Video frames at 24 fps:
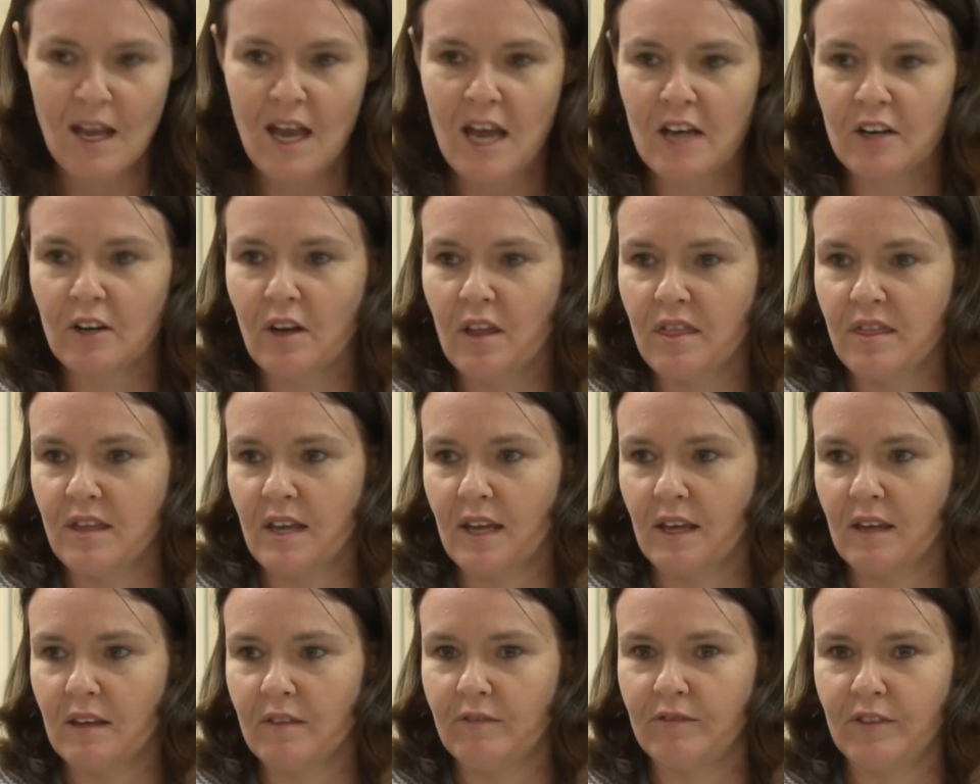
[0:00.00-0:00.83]
And I
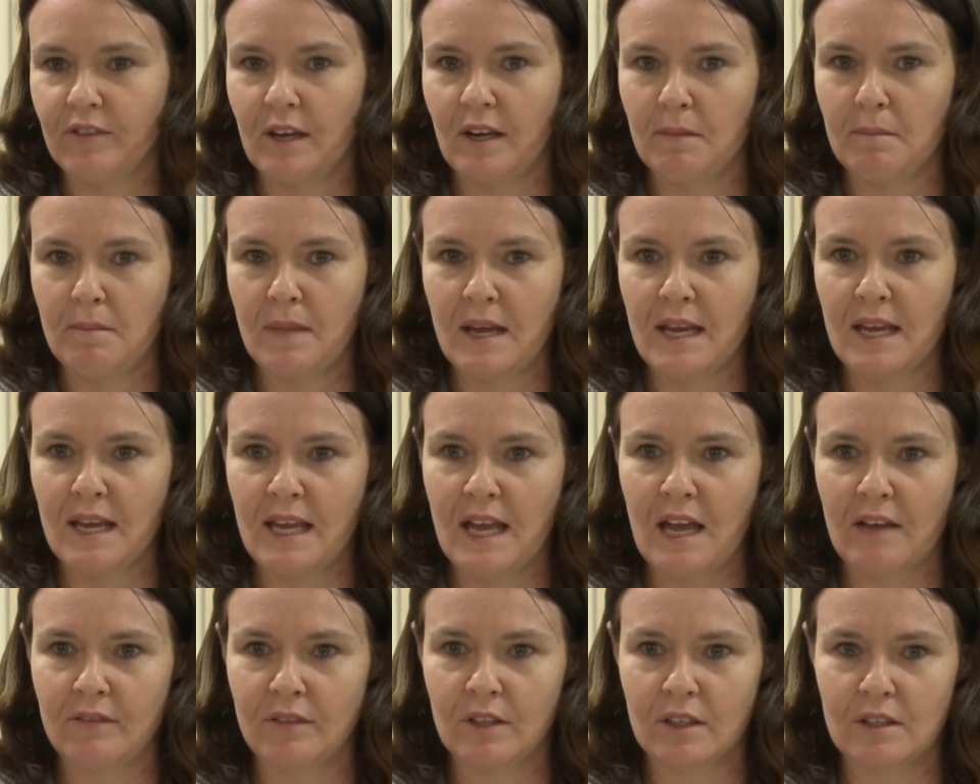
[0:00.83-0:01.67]
think for me,
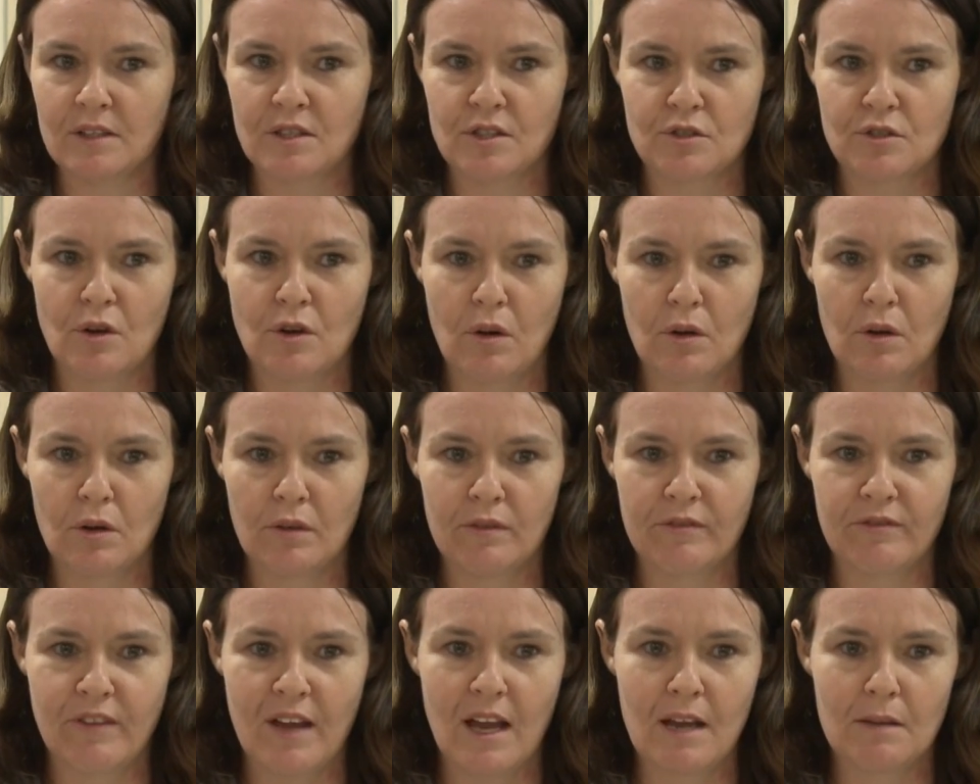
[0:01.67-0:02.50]
having a strong
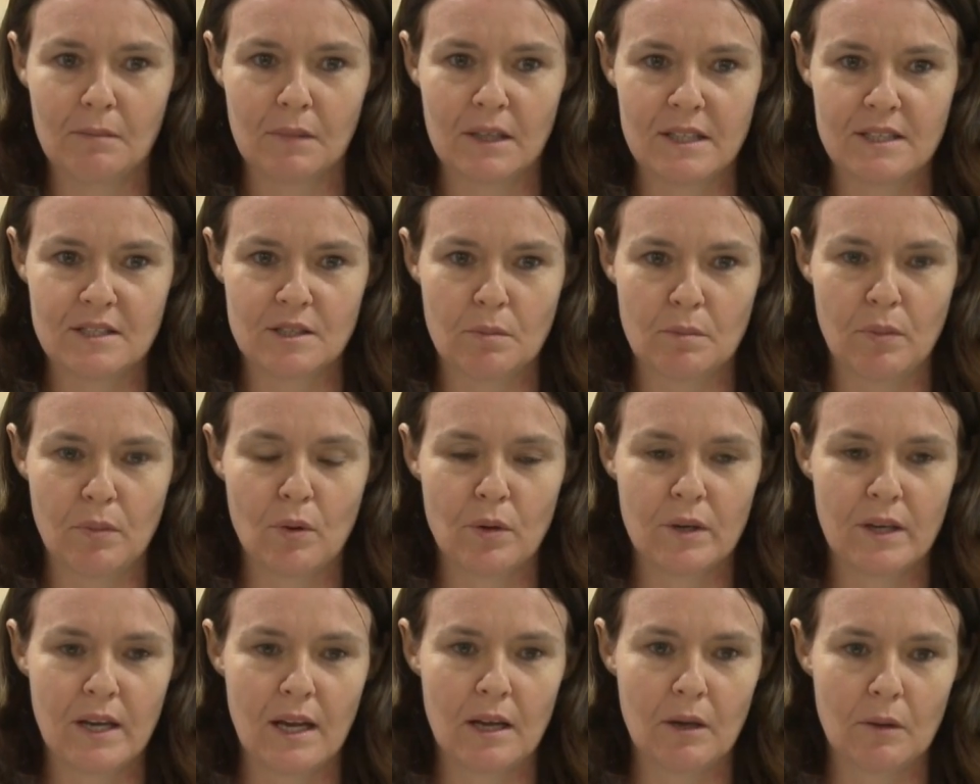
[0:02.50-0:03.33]
family
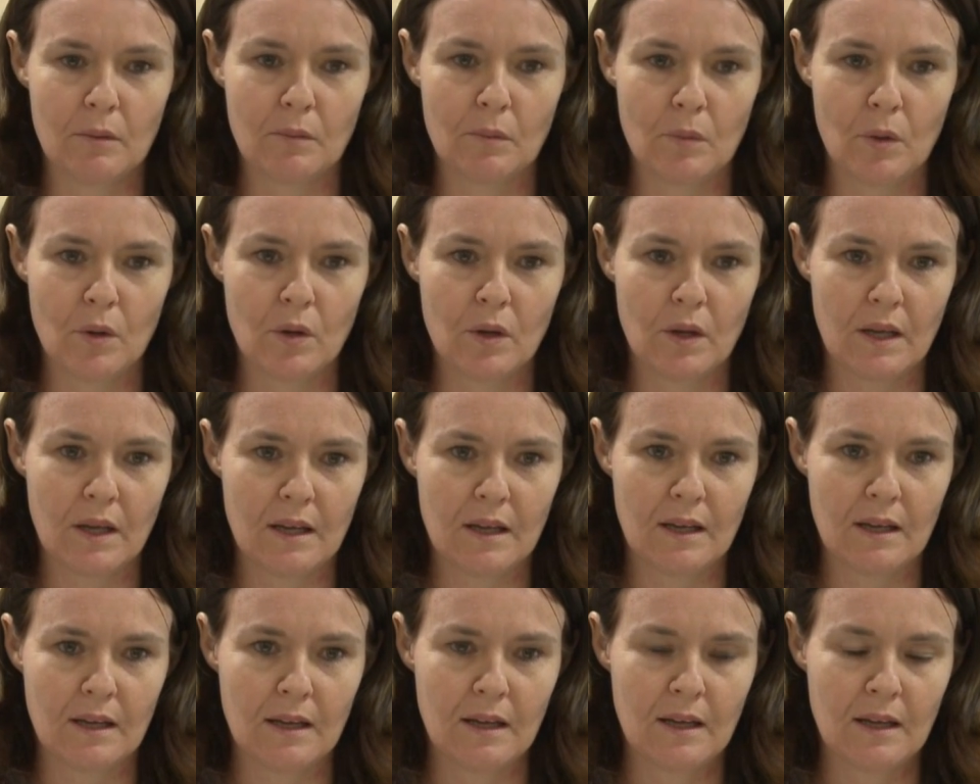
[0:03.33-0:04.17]
support network,
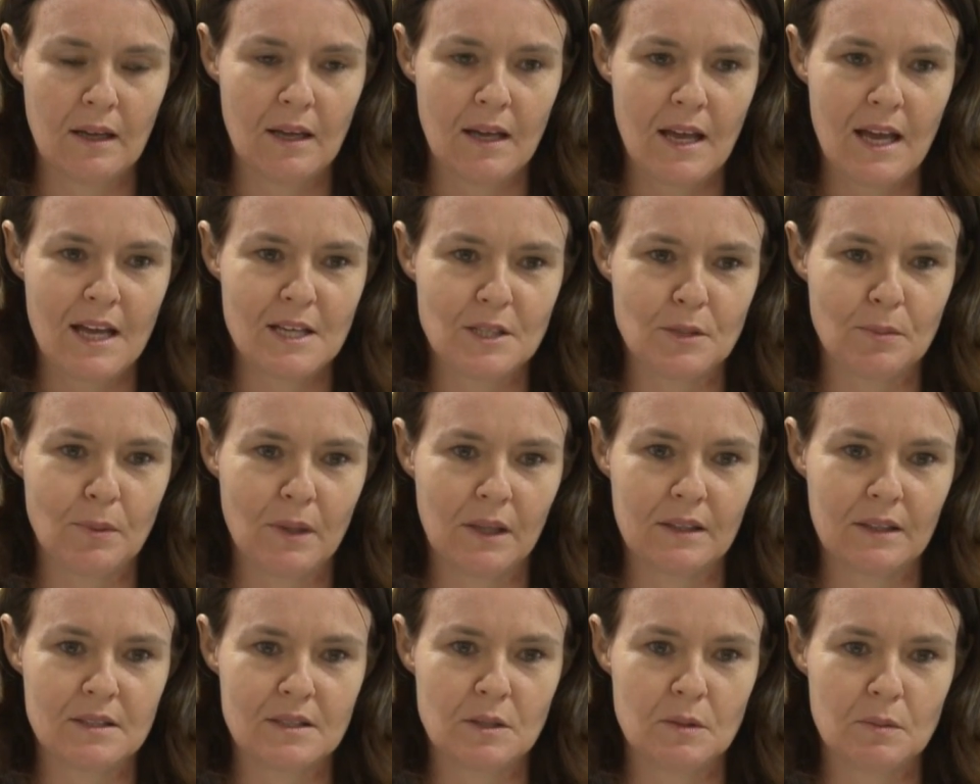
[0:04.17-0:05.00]
as
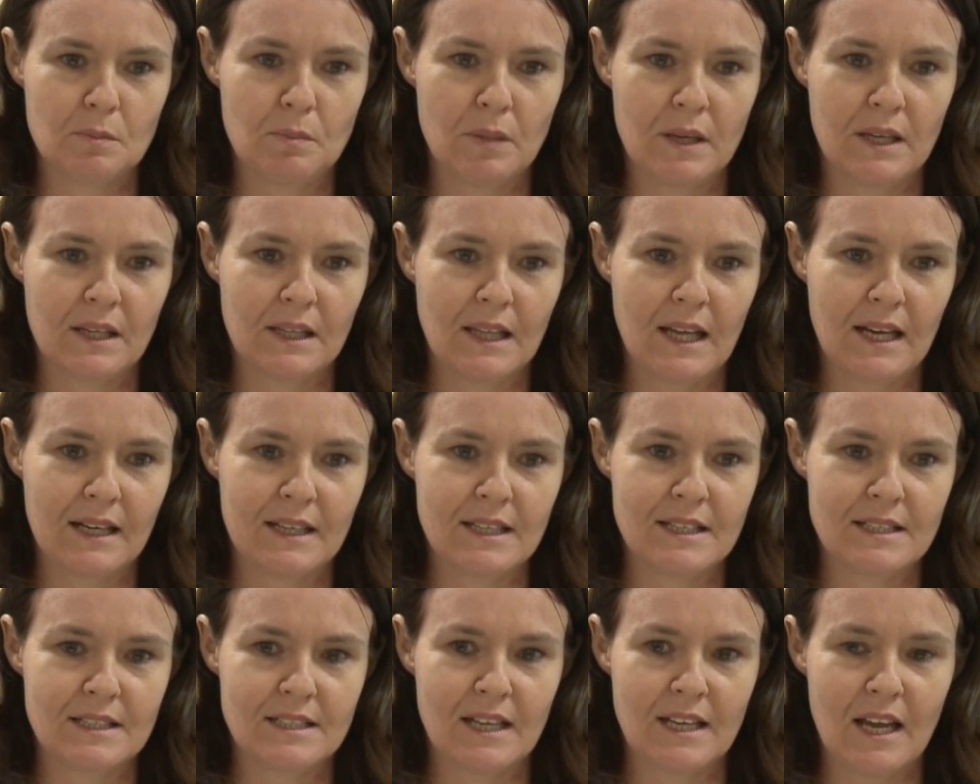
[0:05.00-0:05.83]
well as being
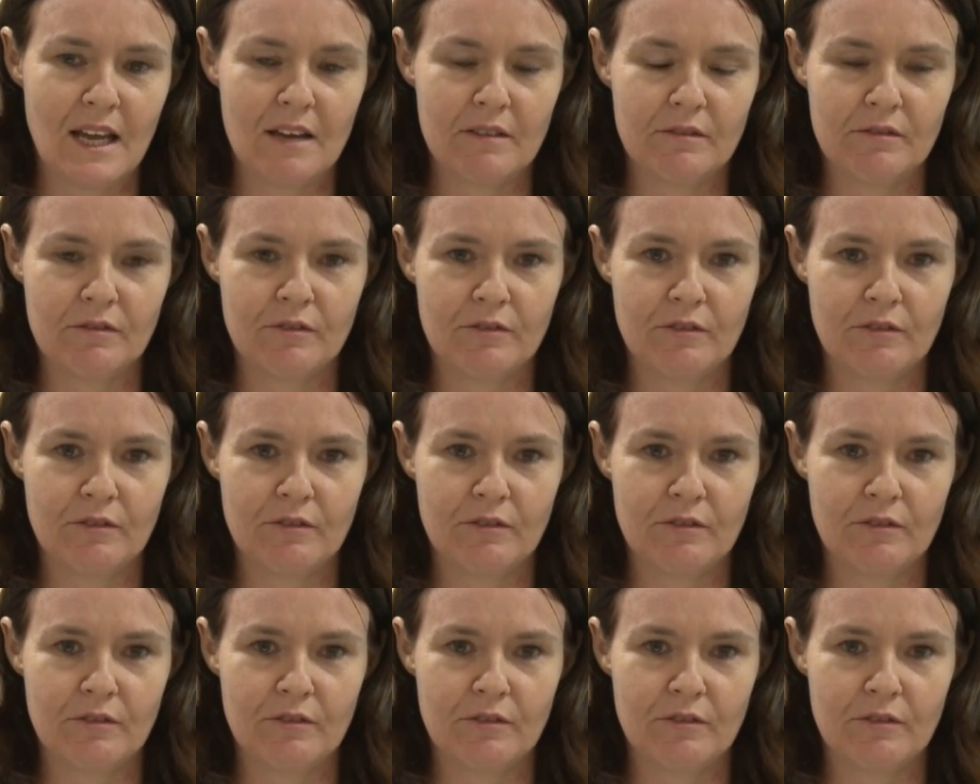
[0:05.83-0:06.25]
lucky to have